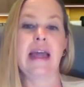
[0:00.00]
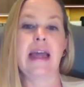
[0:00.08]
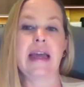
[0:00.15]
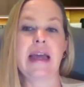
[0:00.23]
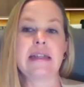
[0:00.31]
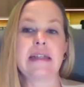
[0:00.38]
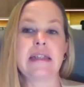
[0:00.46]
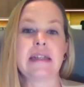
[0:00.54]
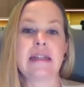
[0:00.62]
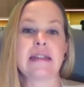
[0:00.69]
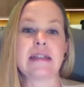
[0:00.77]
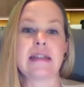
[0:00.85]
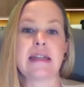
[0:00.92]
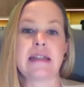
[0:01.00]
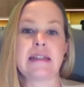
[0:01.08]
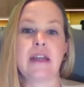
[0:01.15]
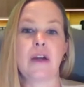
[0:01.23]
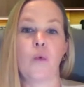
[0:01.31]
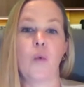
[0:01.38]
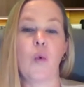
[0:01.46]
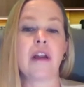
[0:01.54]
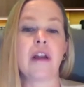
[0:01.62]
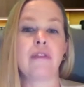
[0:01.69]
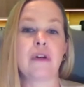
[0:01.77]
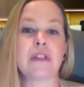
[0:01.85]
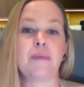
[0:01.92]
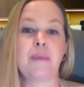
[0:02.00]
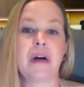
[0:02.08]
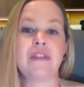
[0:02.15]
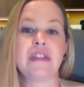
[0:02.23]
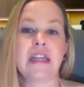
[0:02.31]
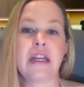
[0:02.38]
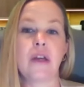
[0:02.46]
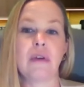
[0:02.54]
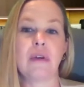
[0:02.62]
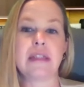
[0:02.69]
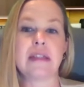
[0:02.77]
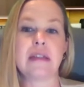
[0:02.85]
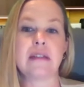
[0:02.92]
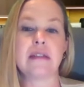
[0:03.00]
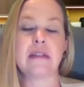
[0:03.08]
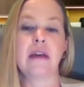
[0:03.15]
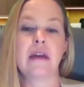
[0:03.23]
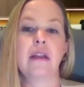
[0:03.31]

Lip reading: and it is contesting one of those above stated reasons,